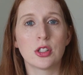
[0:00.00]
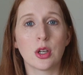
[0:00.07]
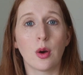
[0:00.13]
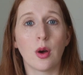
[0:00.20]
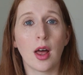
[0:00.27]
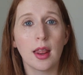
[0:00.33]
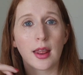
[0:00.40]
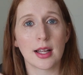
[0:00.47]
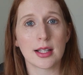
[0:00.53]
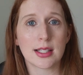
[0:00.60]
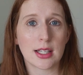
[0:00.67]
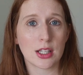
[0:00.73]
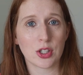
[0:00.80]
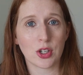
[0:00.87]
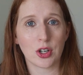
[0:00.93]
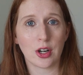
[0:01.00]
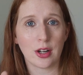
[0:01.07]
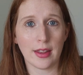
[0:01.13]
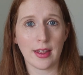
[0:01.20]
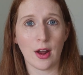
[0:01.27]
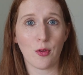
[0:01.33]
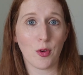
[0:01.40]
So let's get started
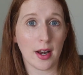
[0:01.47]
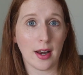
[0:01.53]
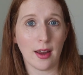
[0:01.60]
on that right